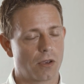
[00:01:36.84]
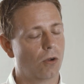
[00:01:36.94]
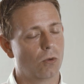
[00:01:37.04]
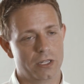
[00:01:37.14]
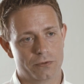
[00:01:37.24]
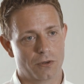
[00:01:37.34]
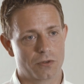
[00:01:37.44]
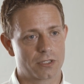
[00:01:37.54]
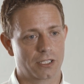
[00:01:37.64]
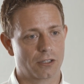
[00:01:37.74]
always
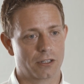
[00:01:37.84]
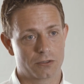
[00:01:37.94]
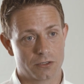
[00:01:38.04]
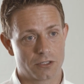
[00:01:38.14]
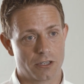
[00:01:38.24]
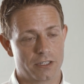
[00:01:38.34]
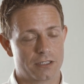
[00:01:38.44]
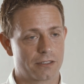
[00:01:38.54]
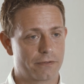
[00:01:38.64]
focusing on a good service,